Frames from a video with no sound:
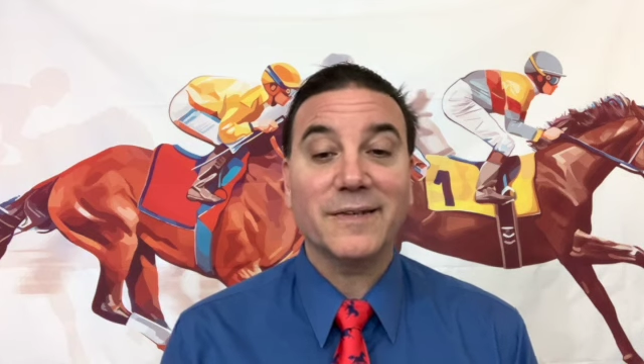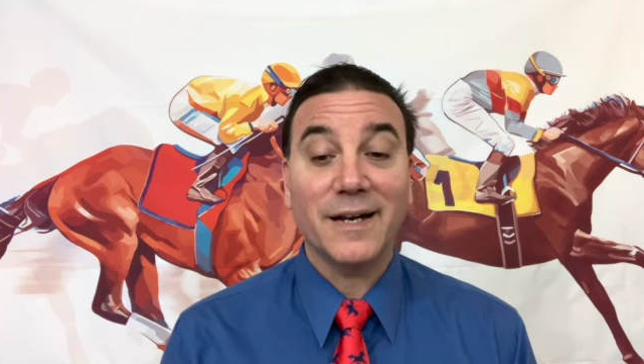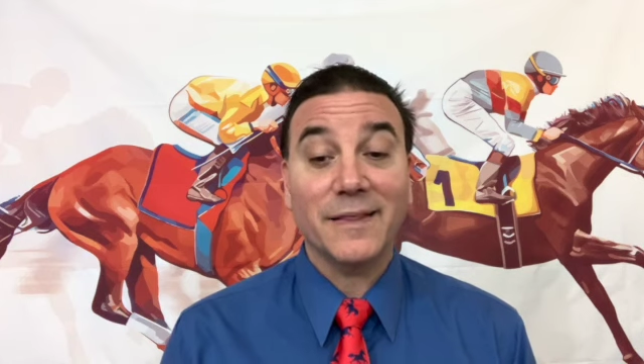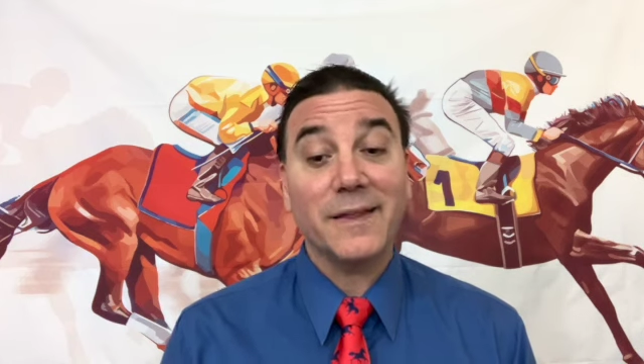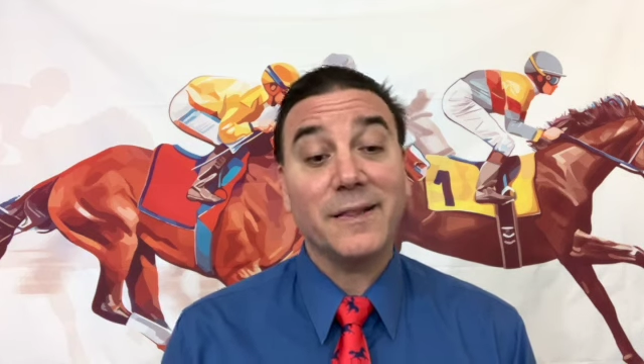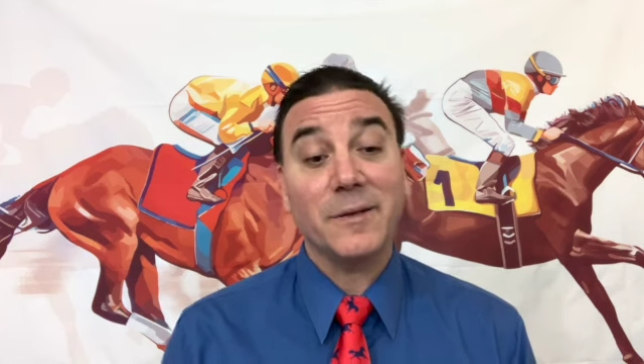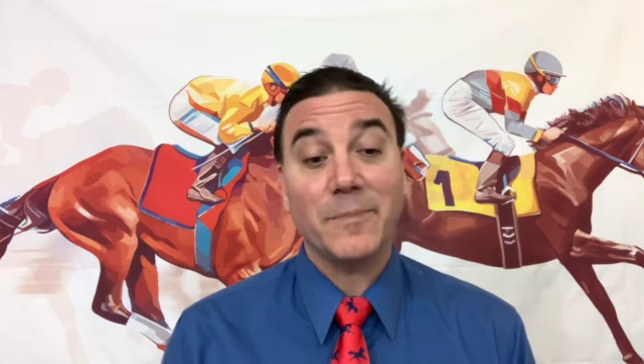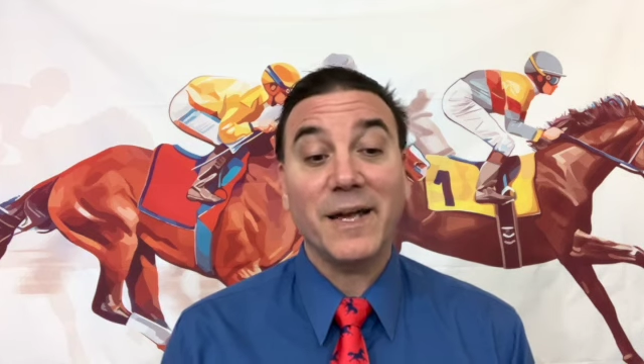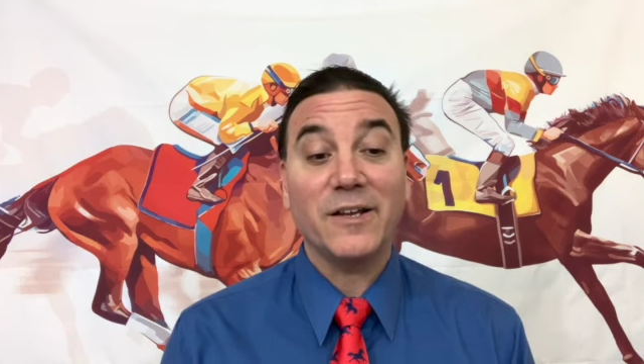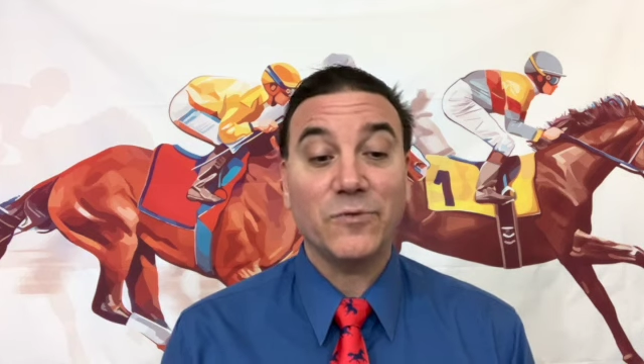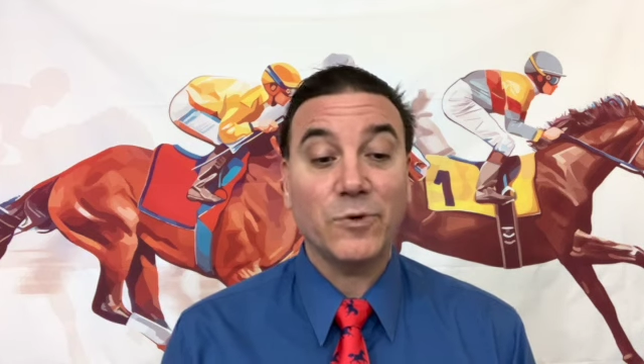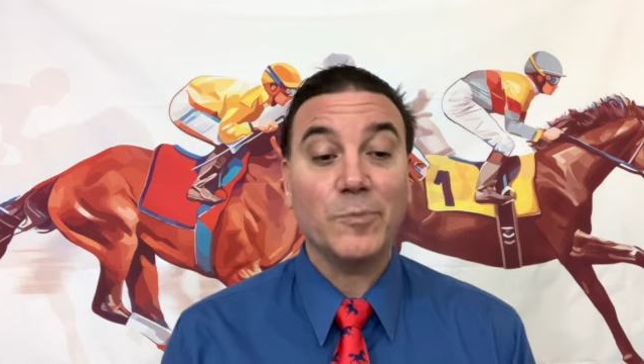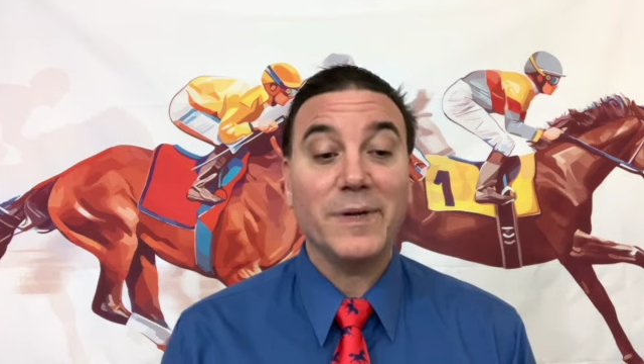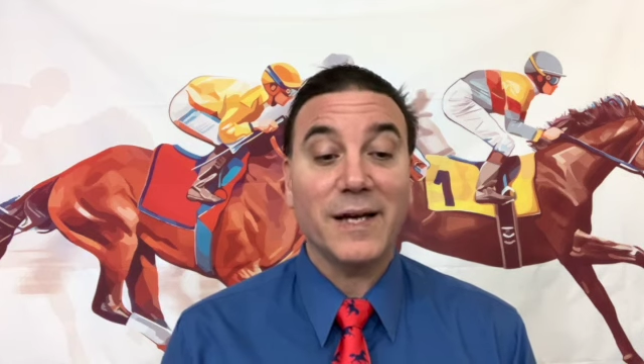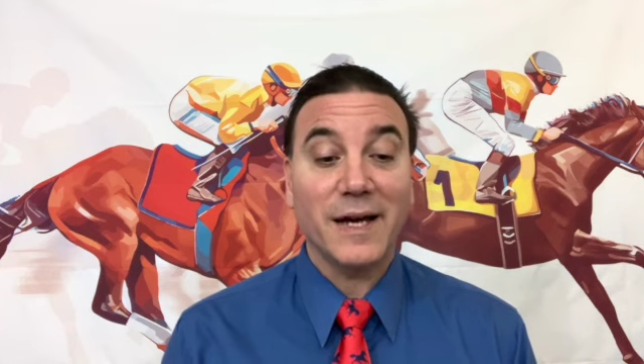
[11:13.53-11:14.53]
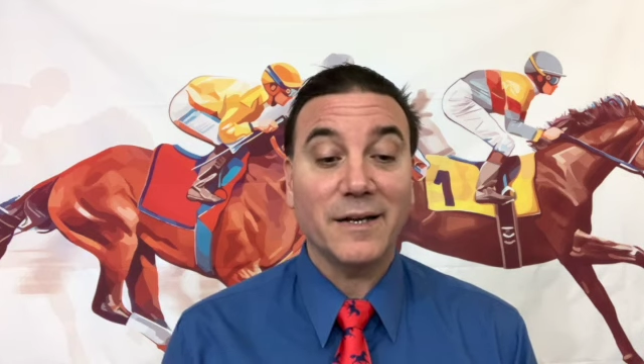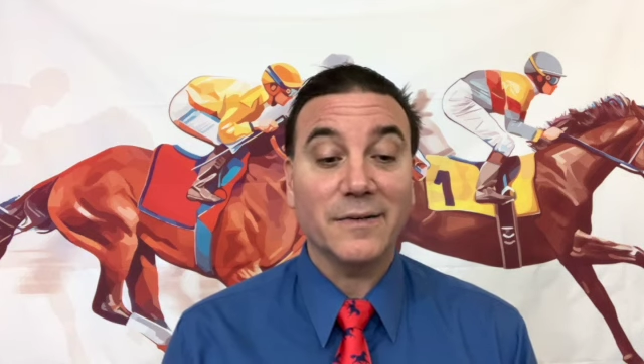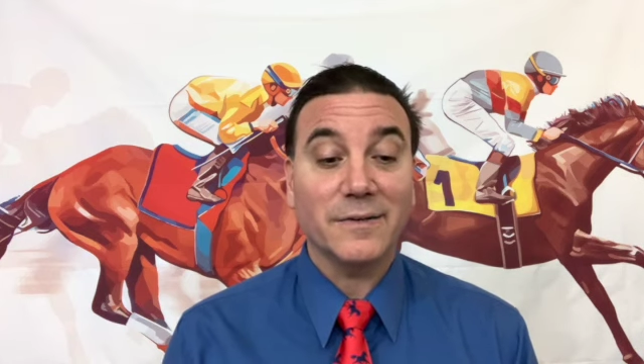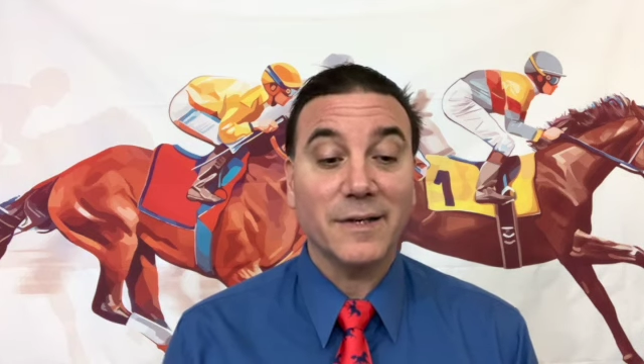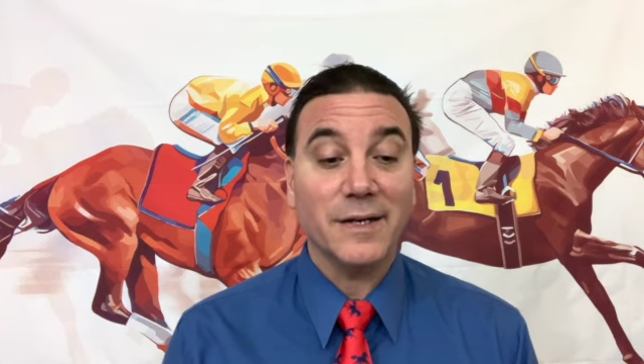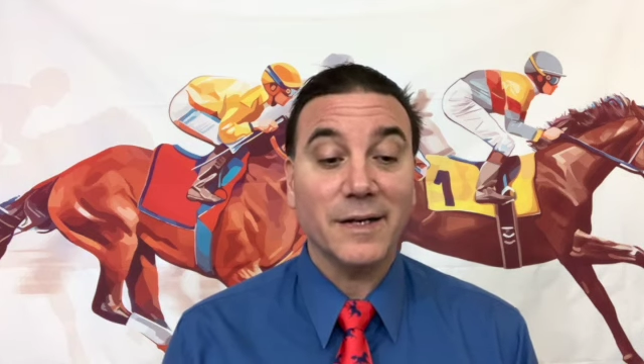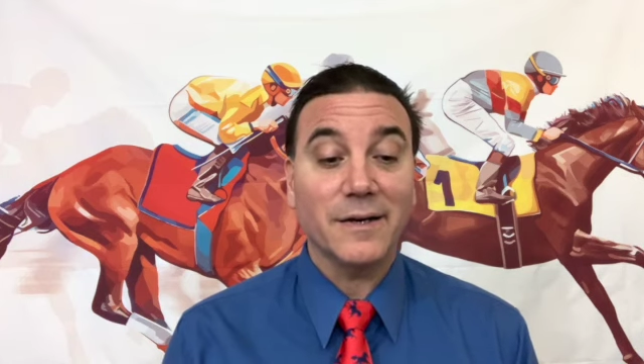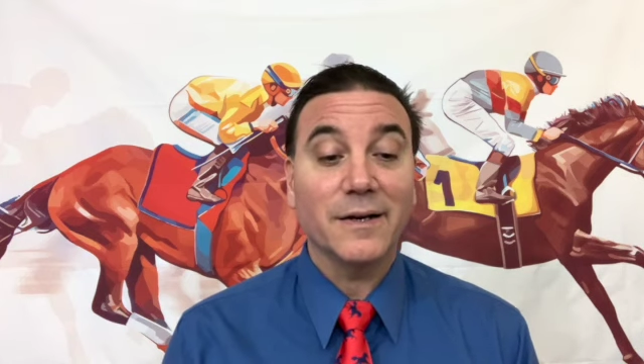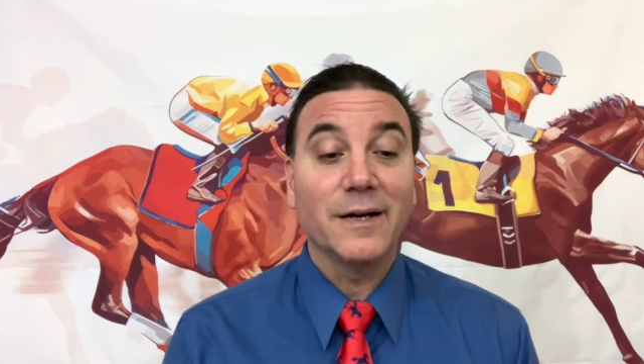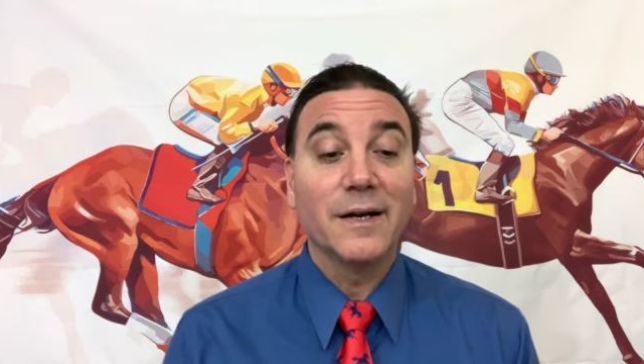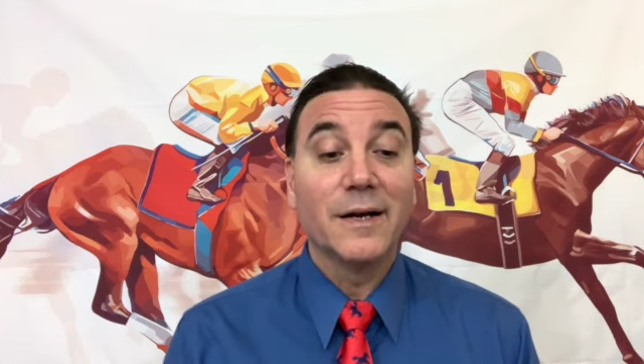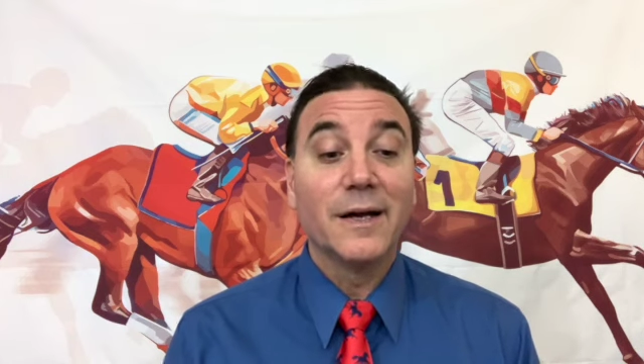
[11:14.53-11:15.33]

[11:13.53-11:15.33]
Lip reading: and I think the pace will be honest in here.